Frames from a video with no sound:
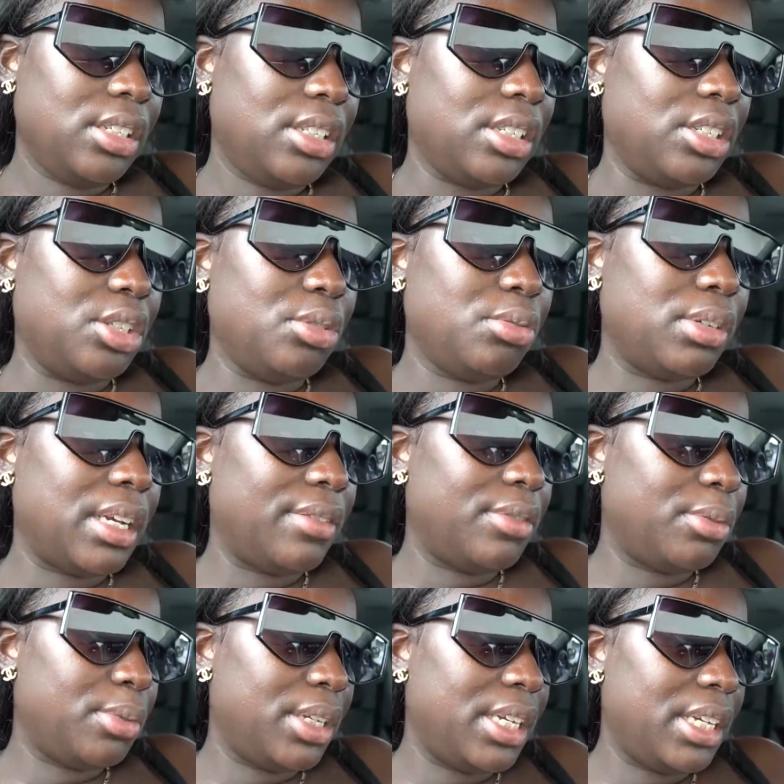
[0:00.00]
to do
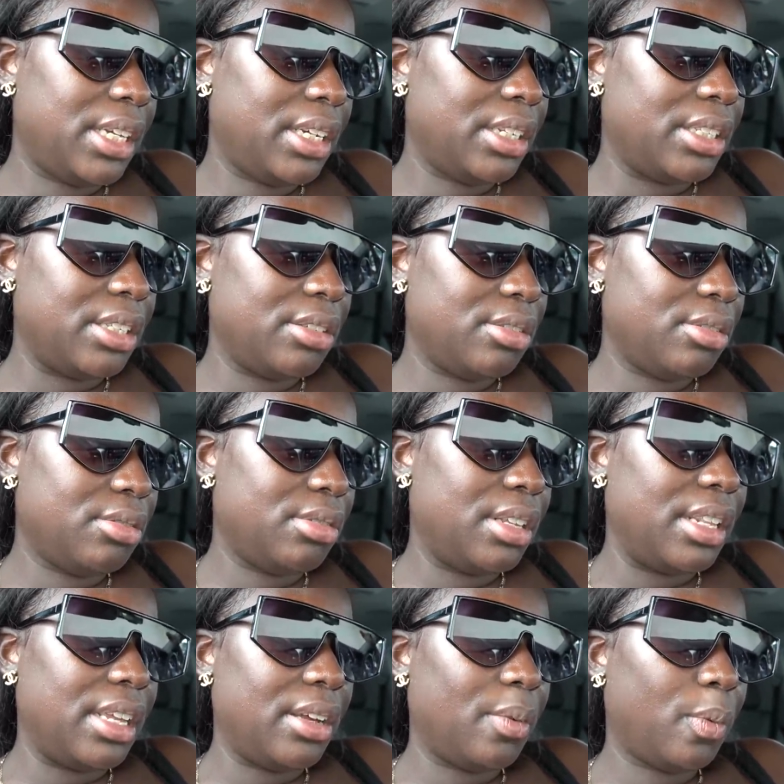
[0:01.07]
whatever we here to do. And
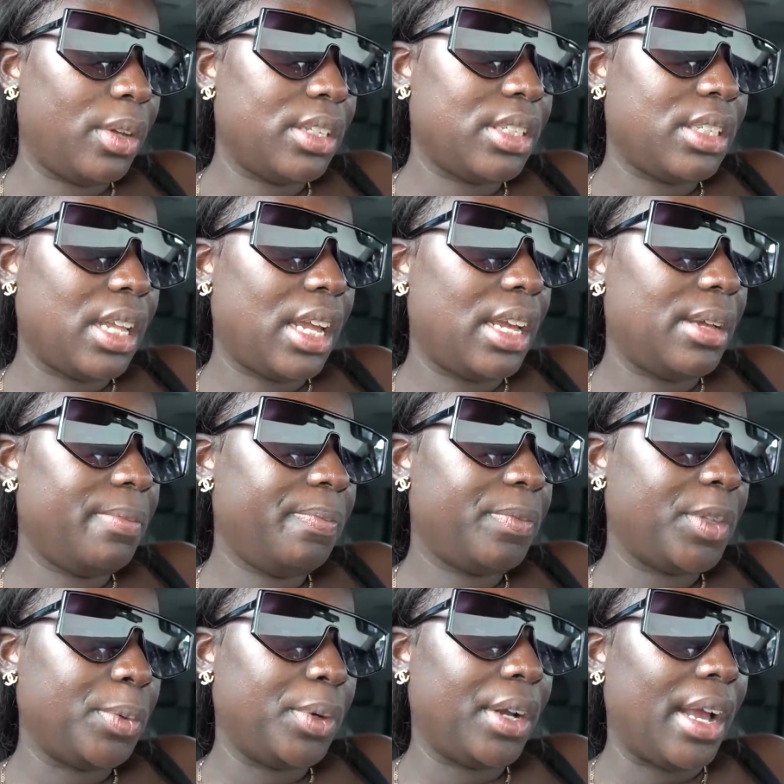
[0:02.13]
then Wednesday,
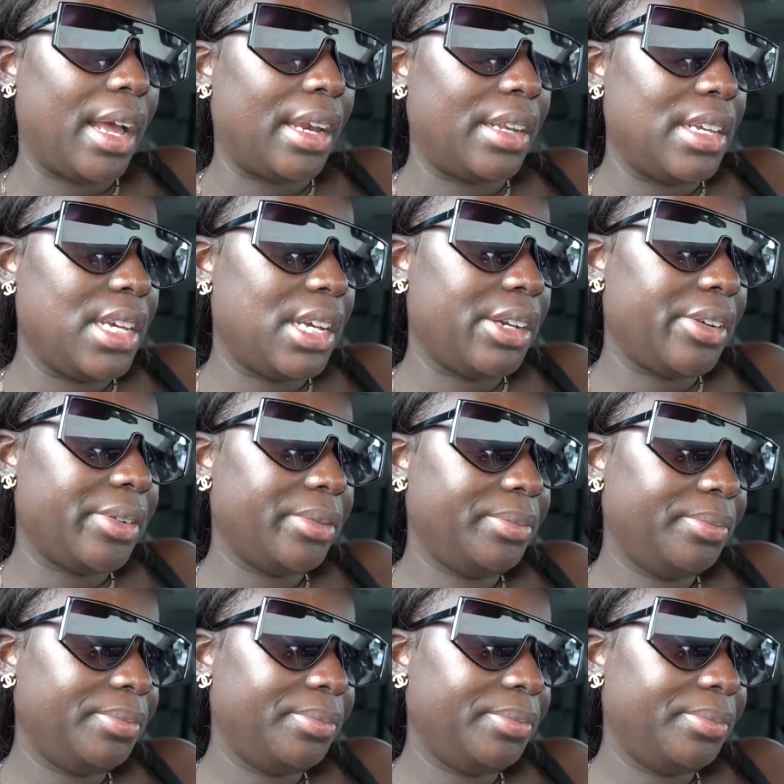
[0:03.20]
we're out of here.